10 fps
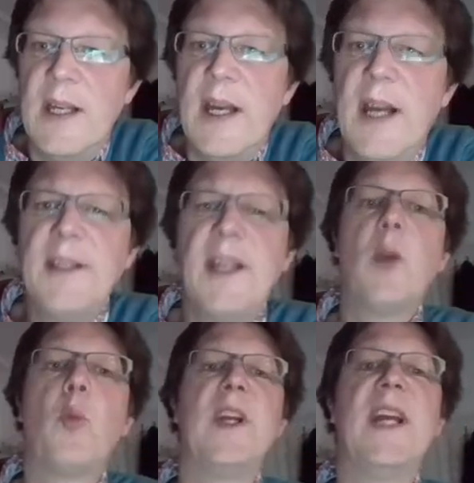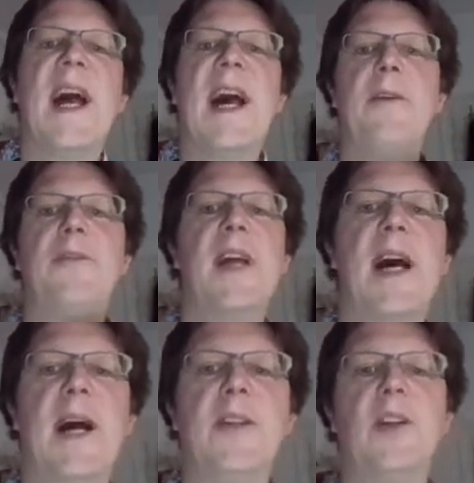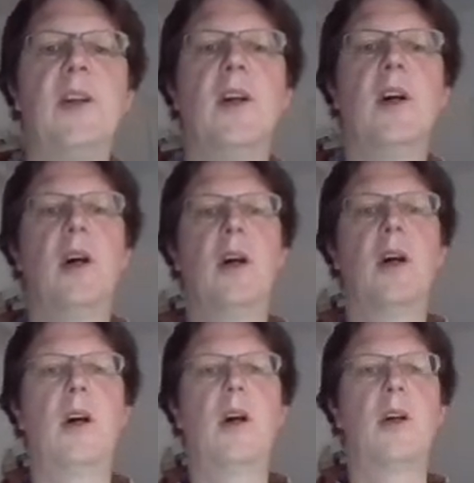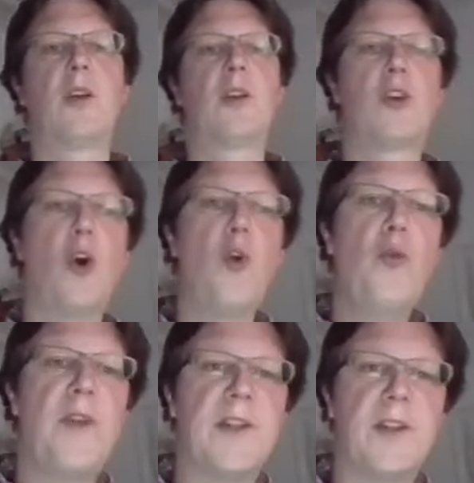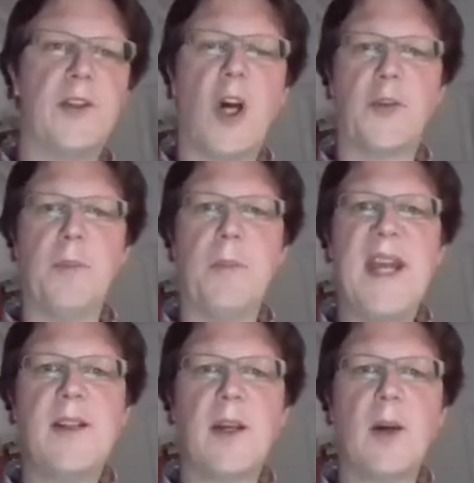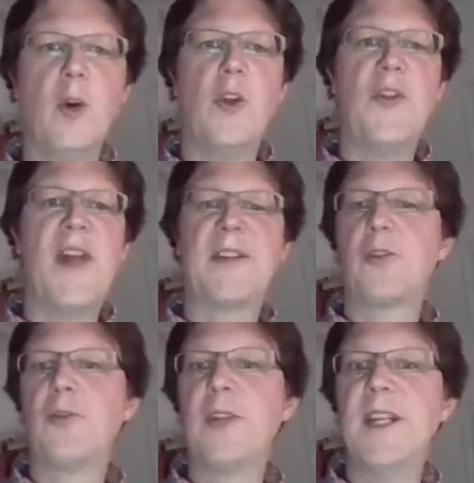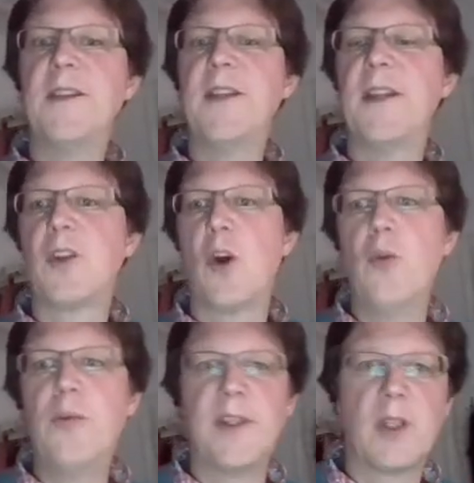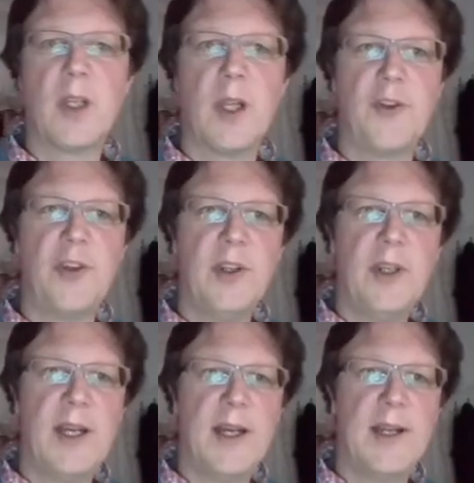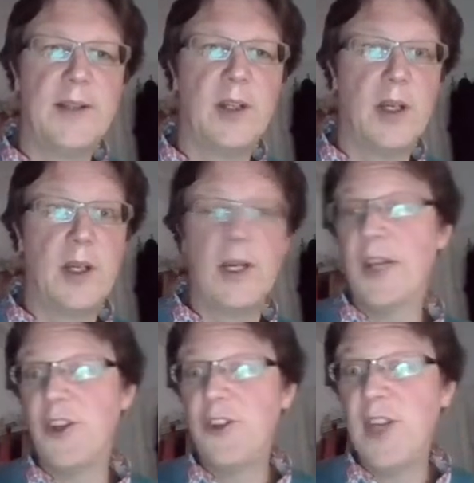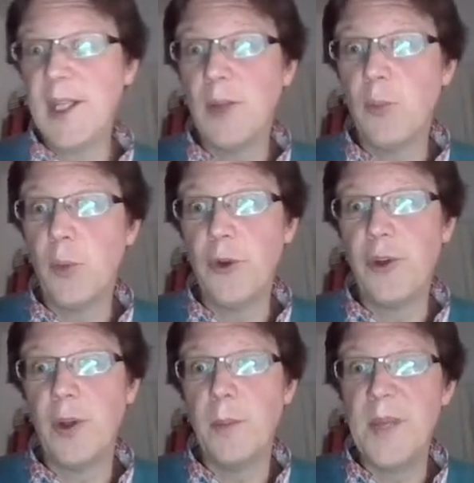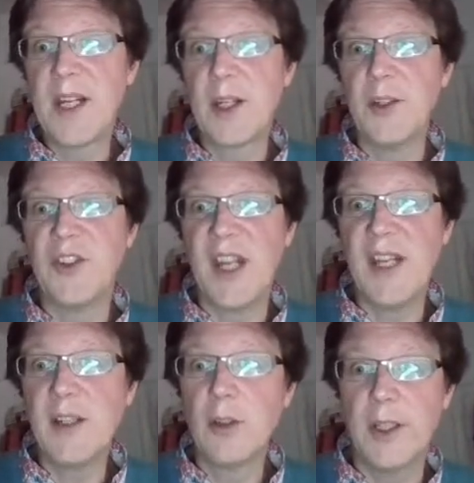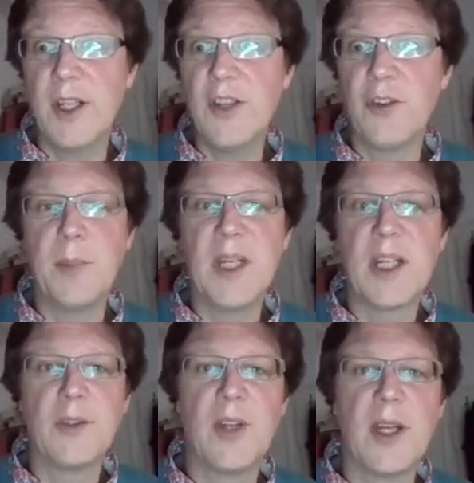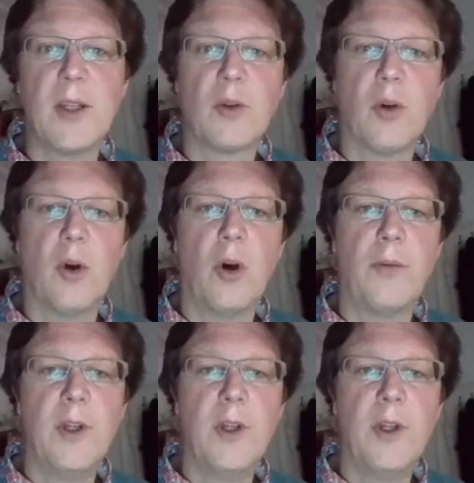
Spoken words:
And here we have that COVID.meta that created that COVID class. And as I said, it was a big container. It is a big container of